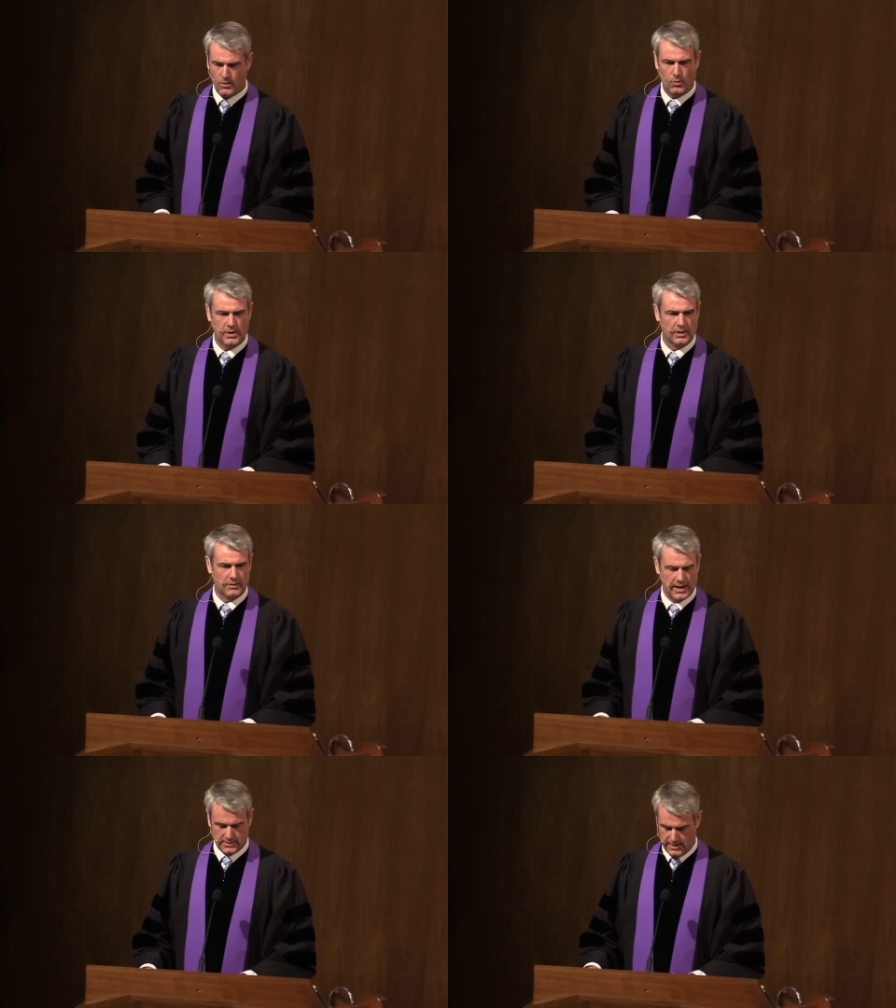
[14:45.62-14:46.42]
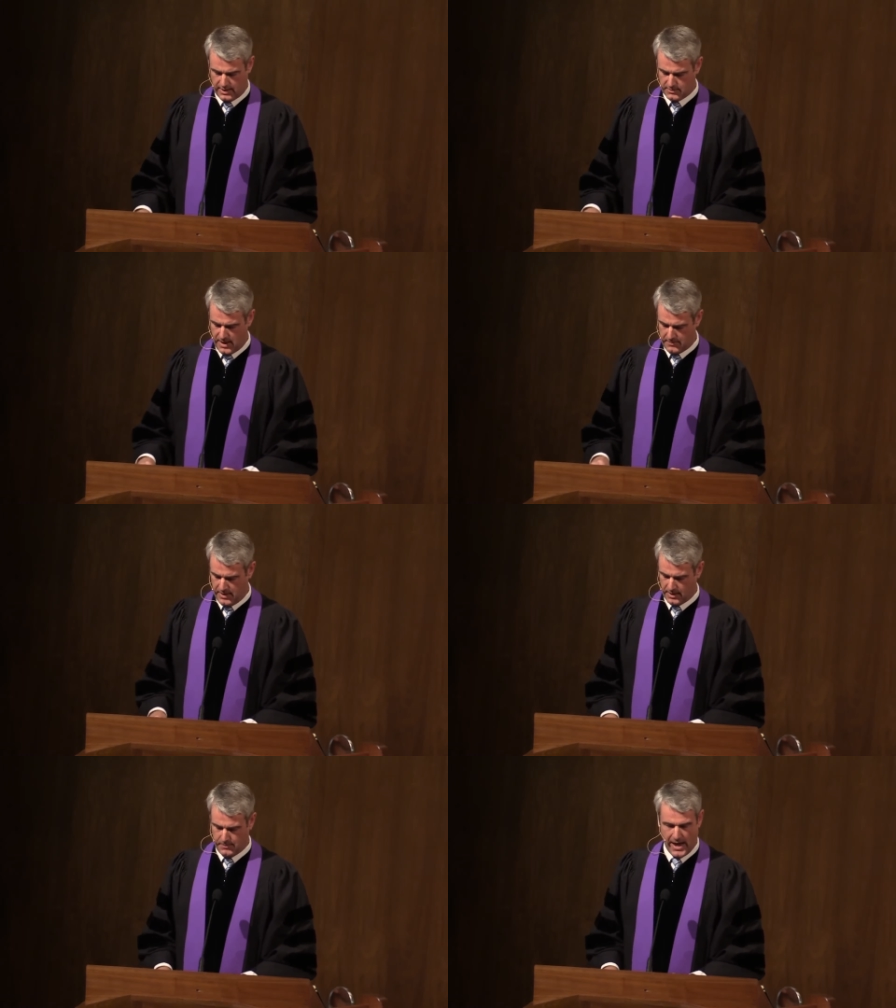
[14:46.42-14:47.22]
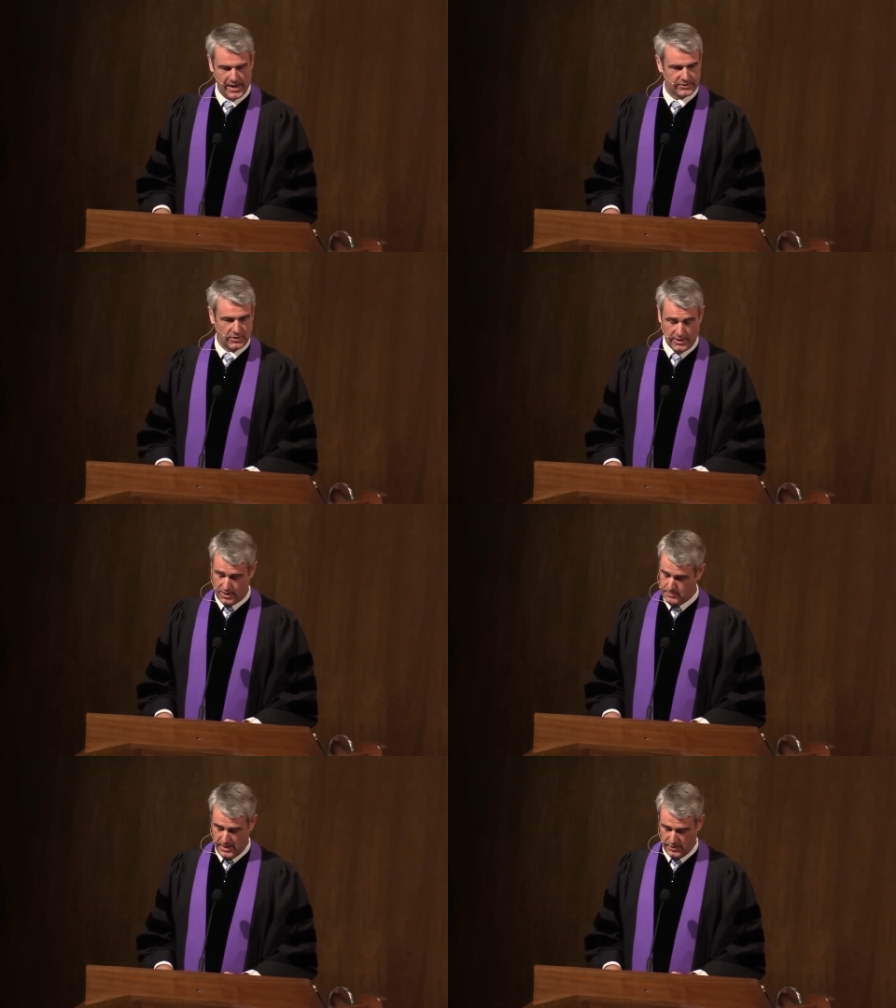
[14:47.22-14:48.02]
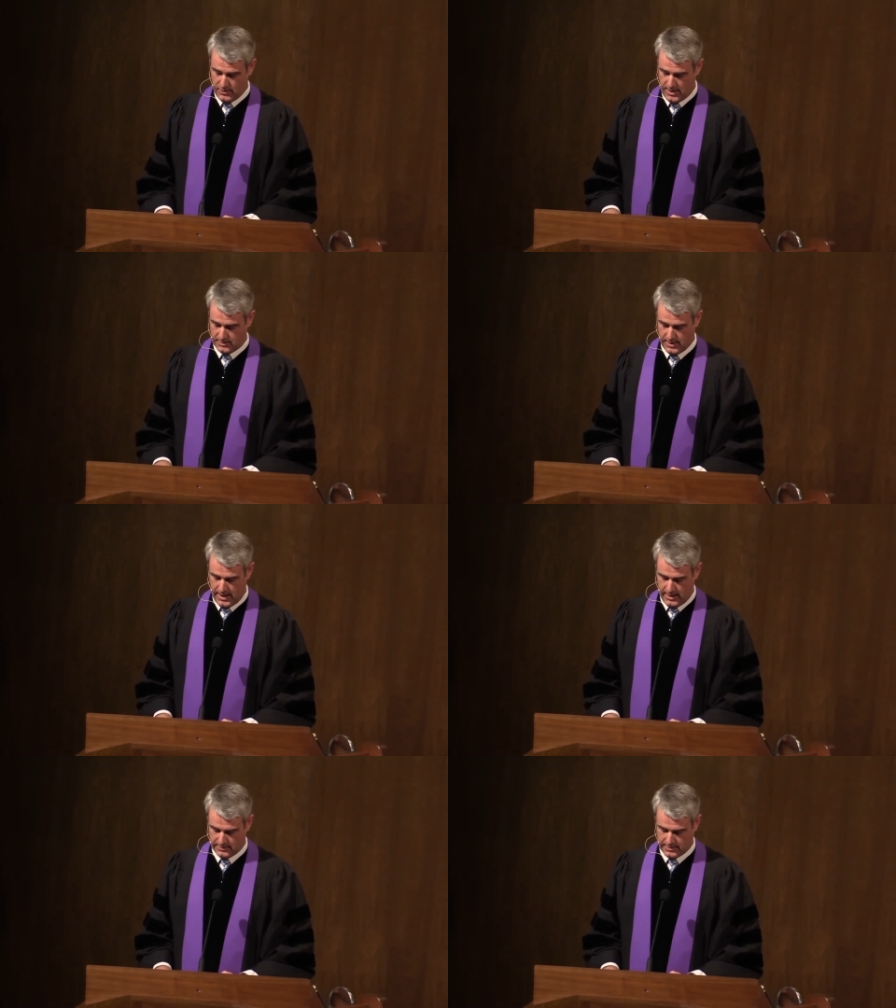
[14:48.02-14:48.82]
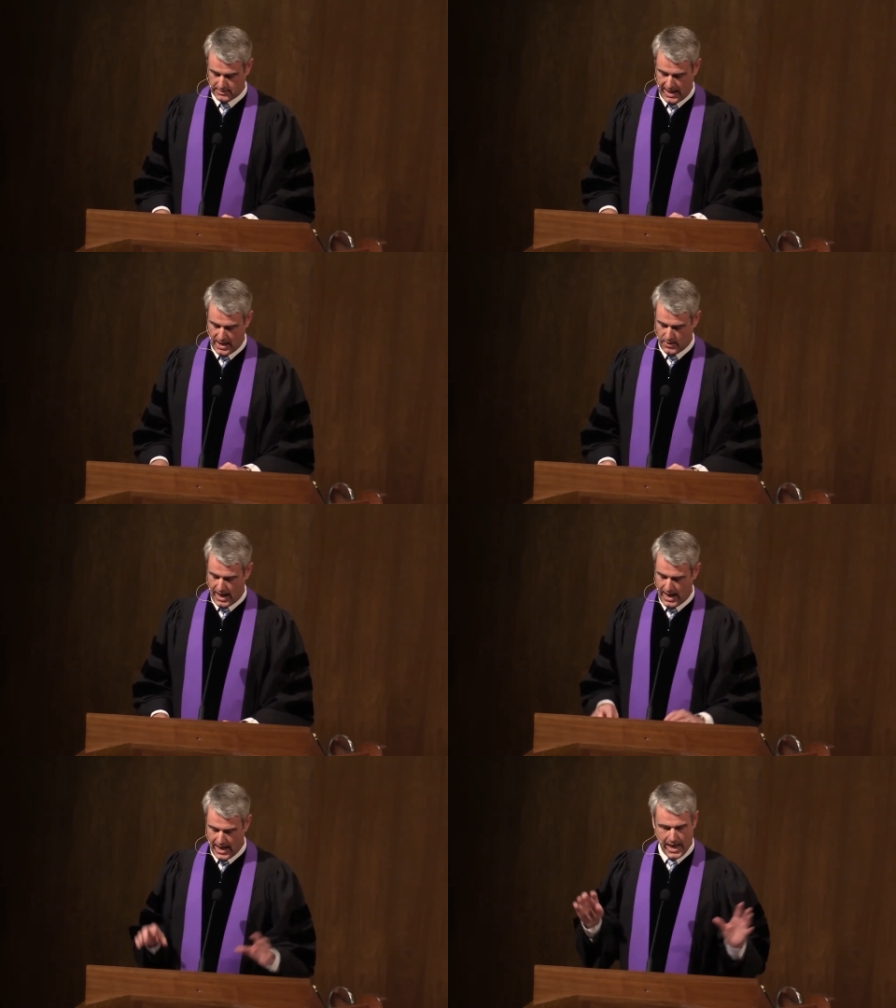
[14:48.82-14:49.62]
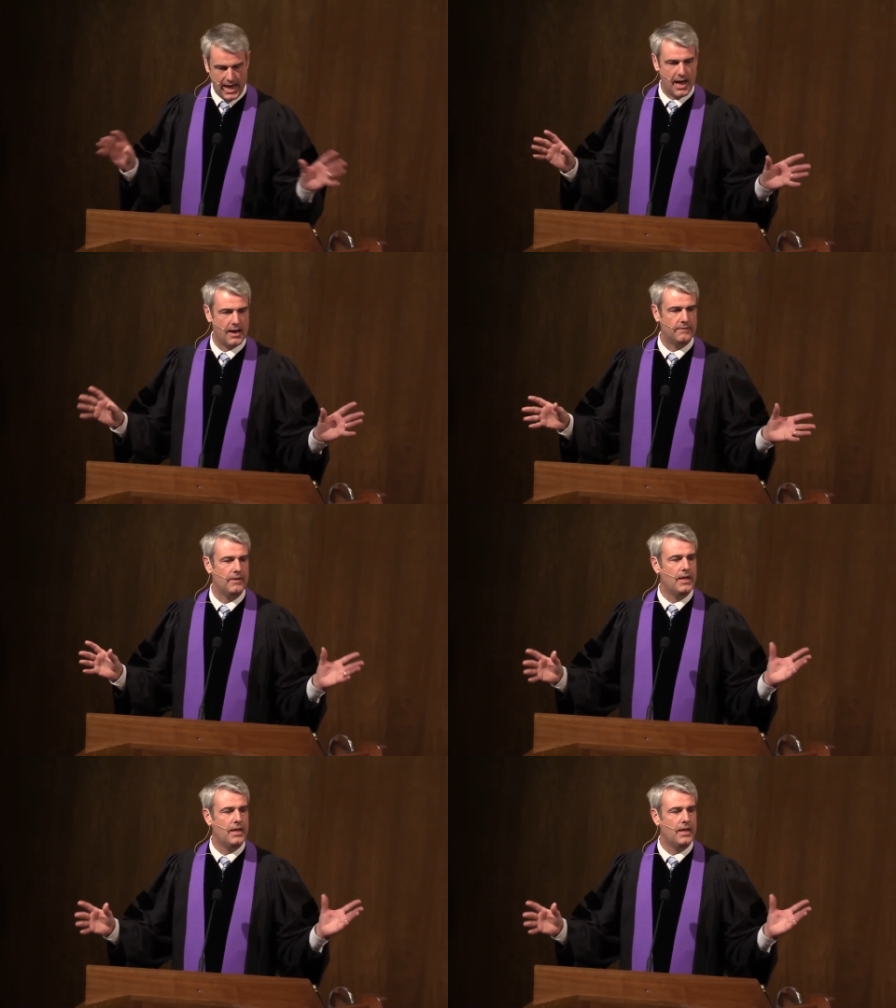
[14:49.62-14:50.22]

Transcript: one of the greatest things about being a pastor, and there are many great things, is how I have